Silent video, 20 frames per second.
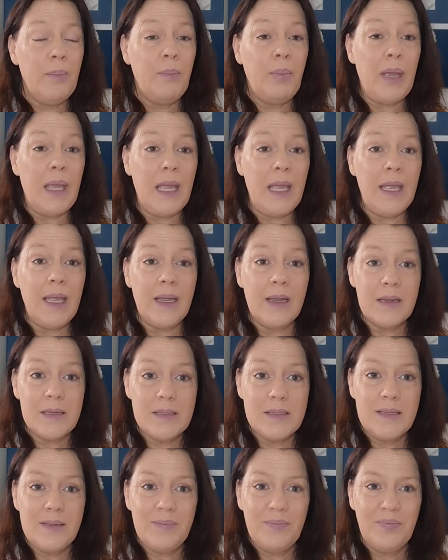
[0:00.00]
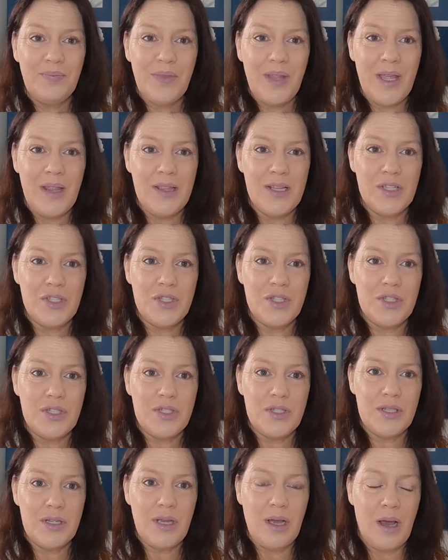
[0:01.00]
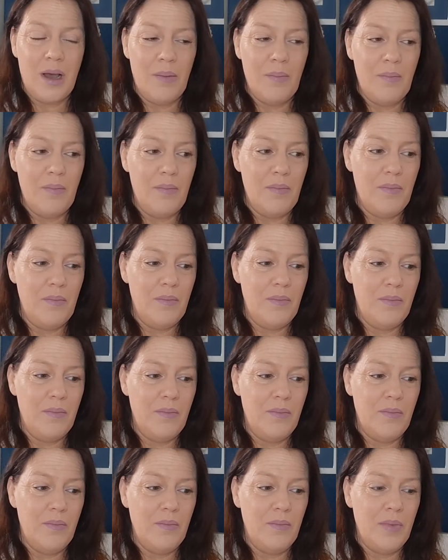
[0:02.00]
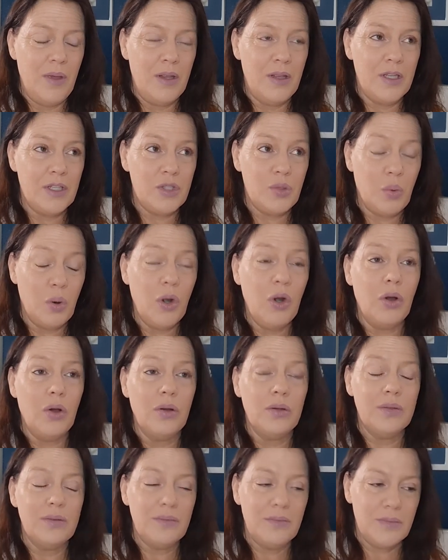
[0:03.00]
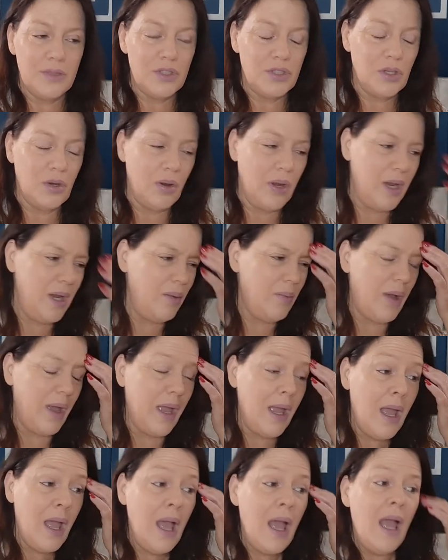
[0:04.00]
beings in this um, in this world. So anyway,